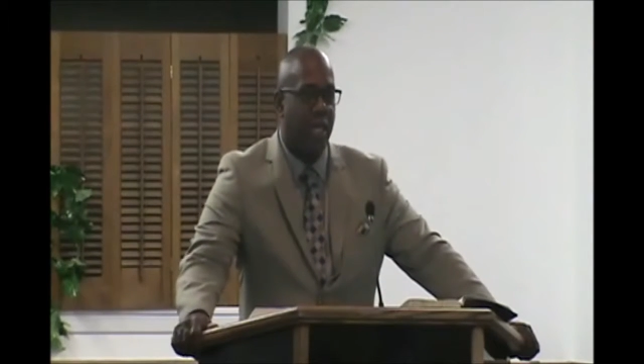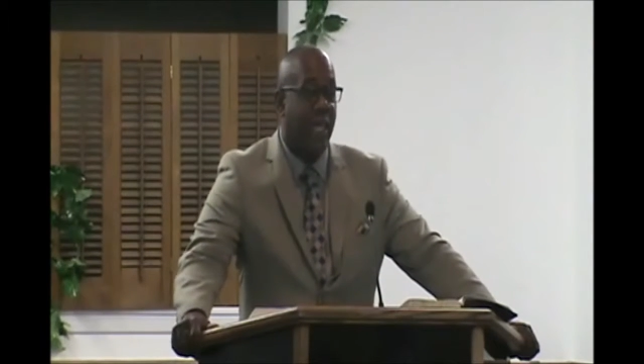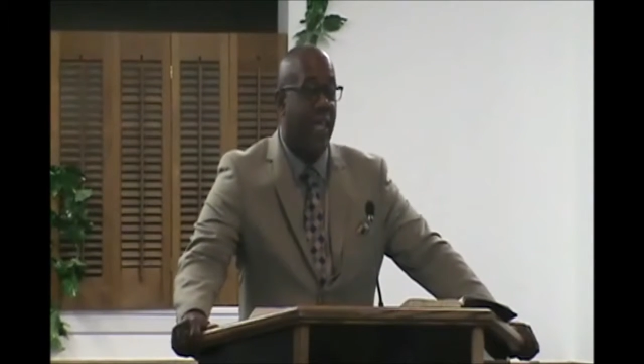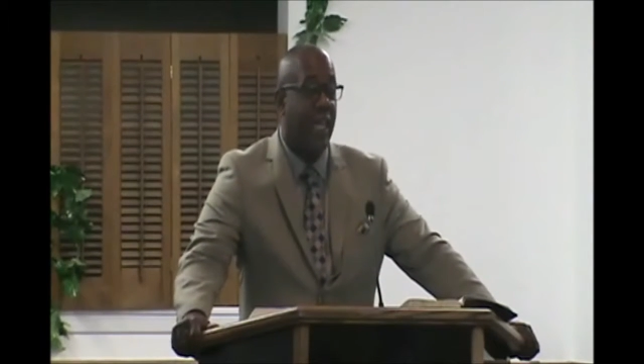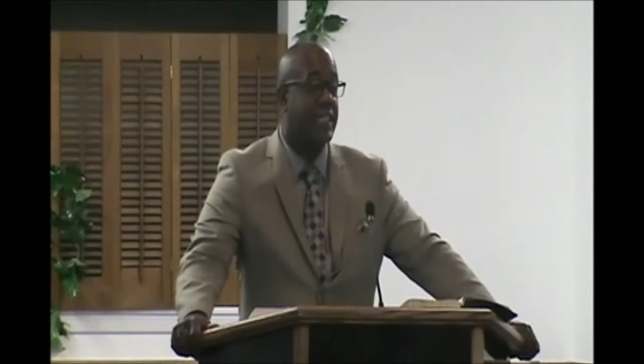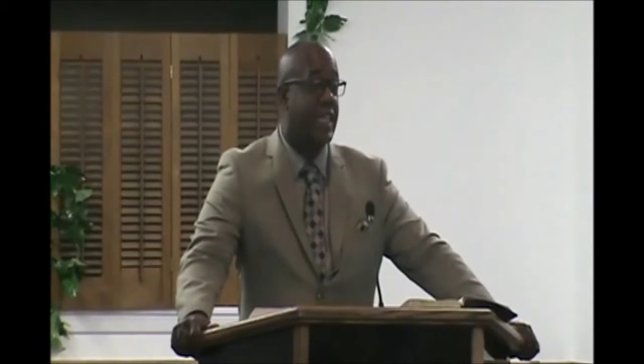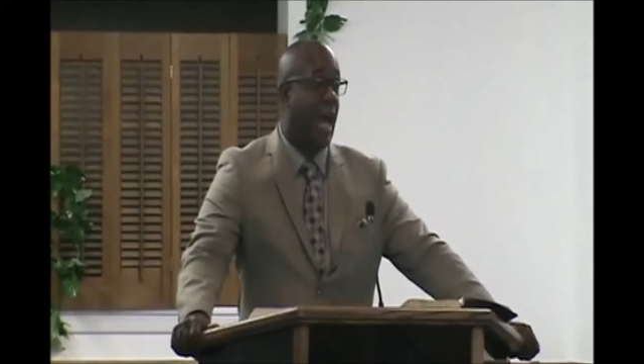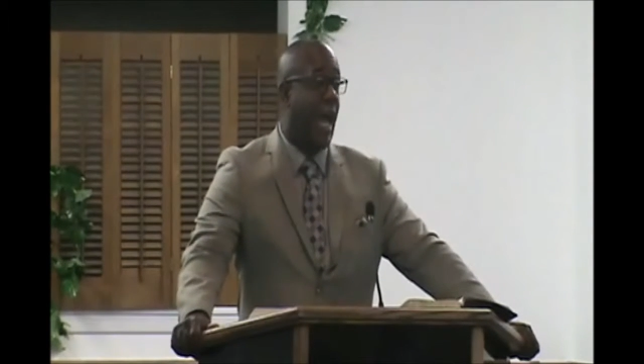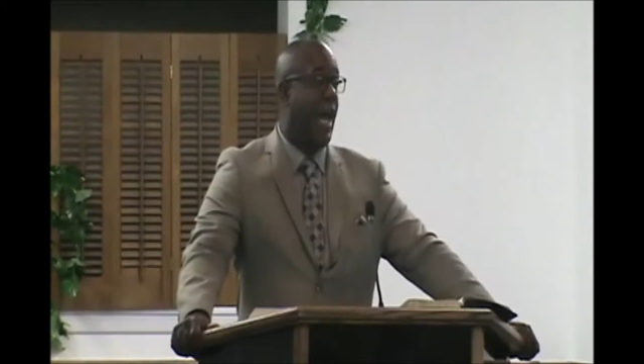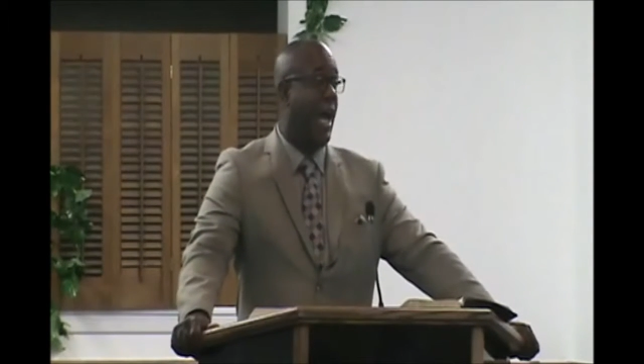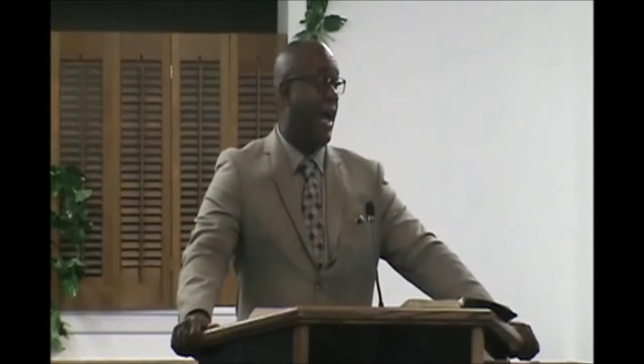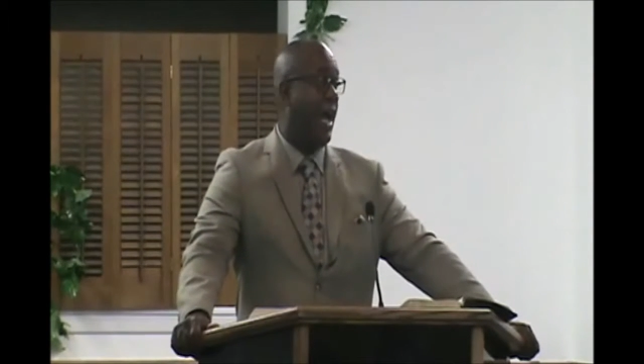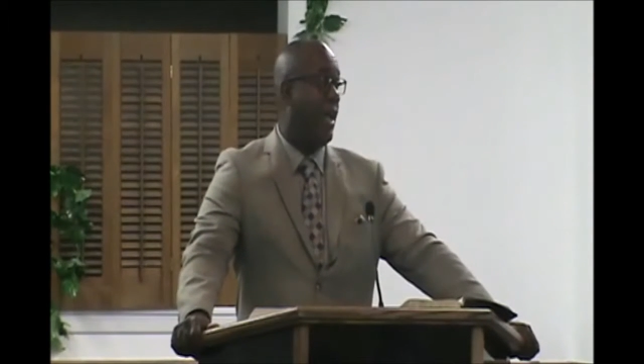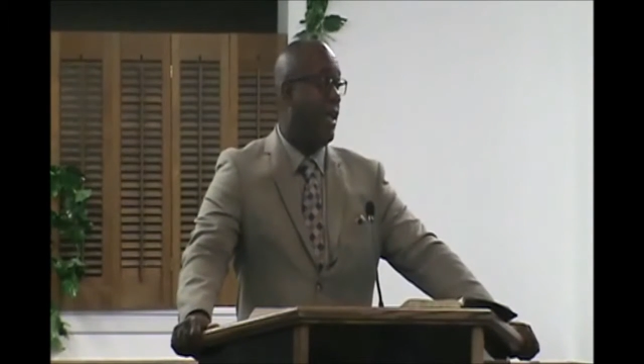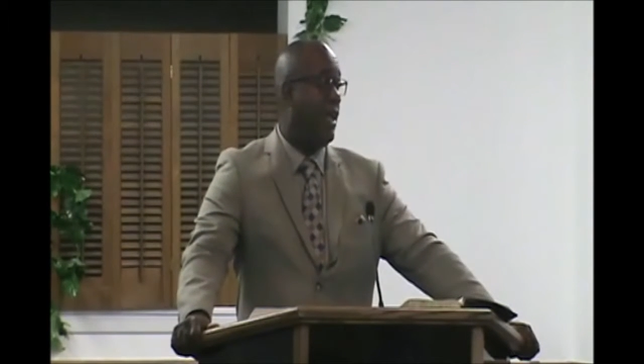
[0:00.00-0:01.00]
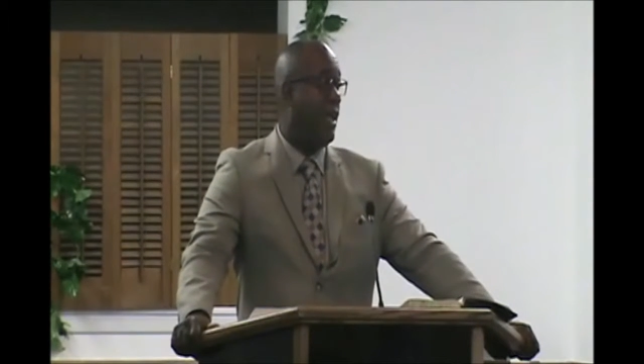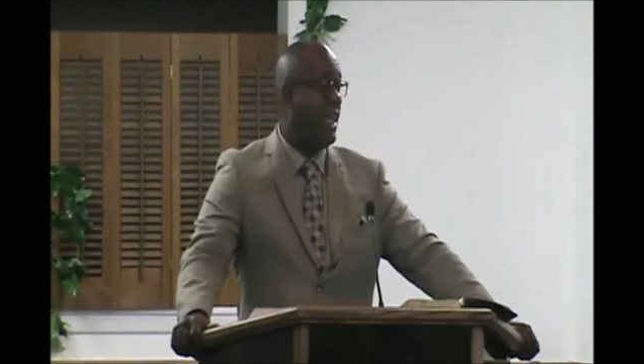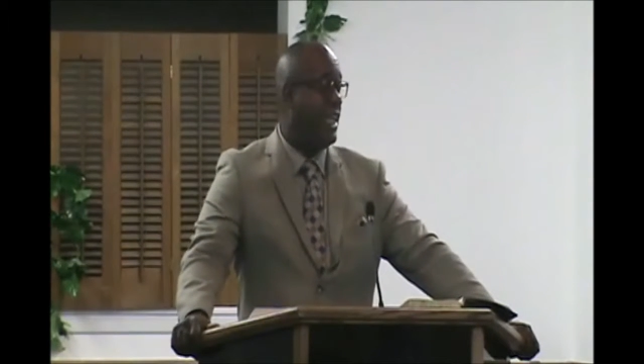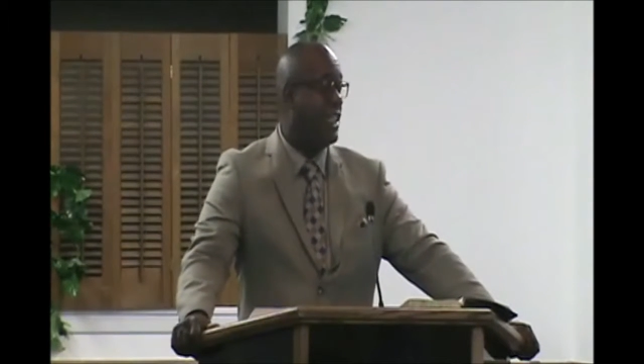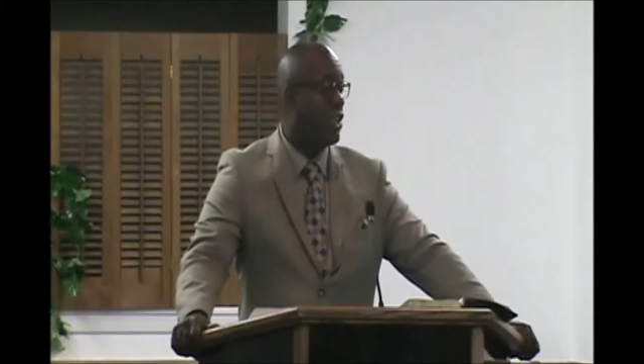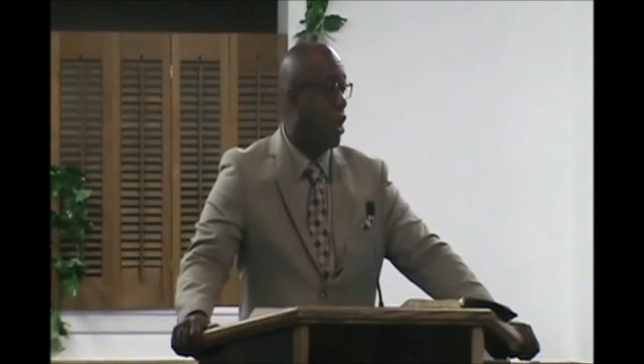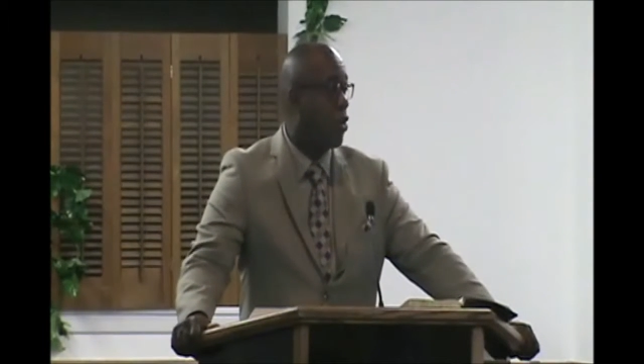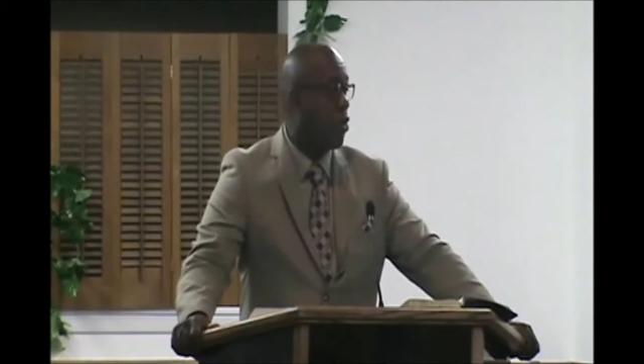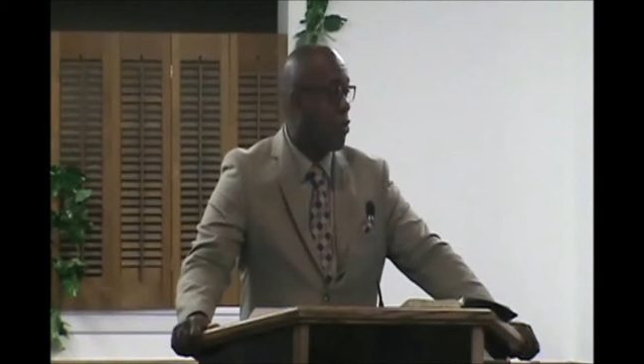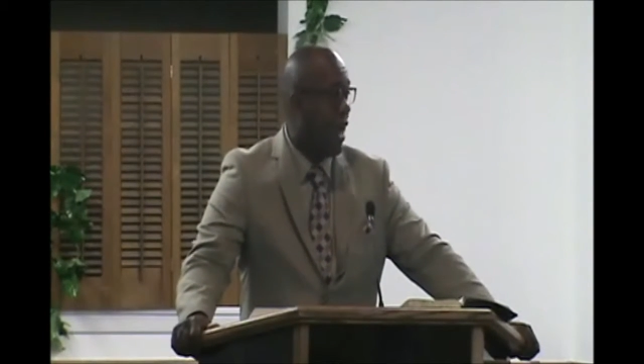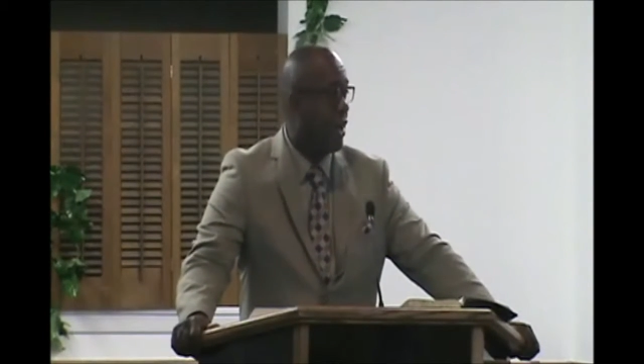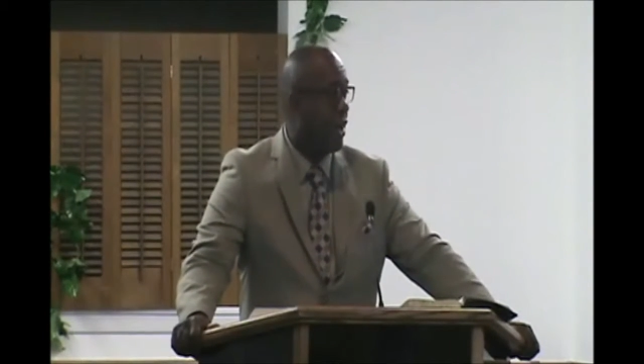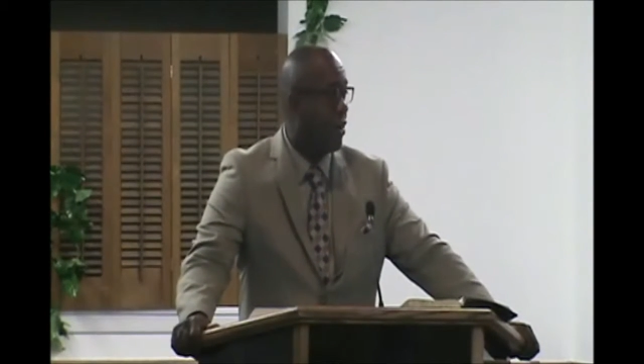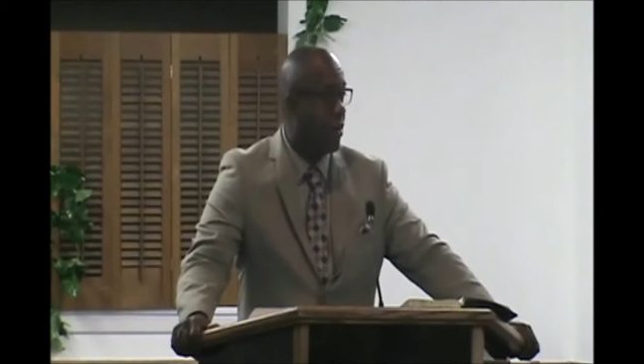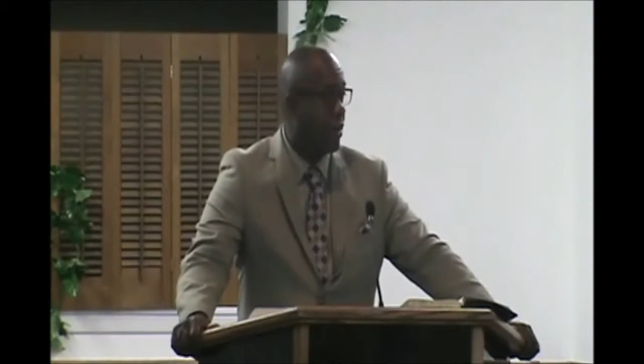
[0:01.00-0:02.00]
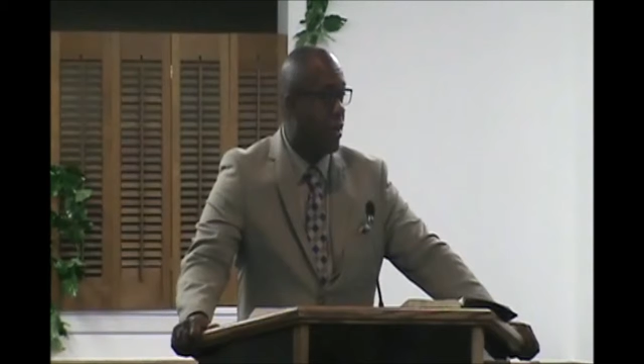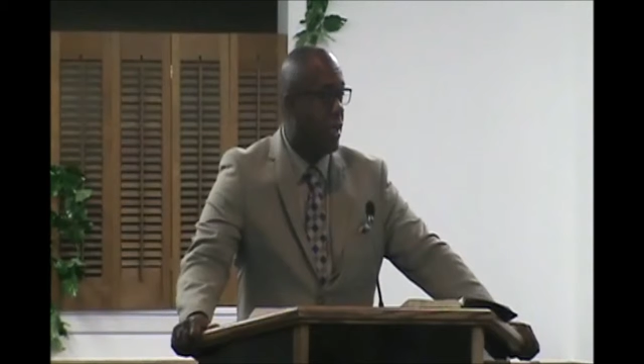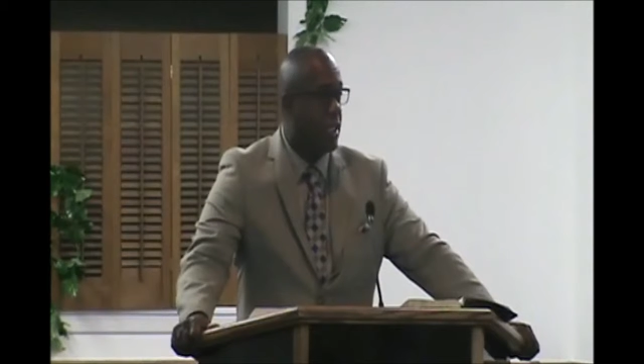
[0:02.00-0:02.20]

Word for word: He's God. He's our creator.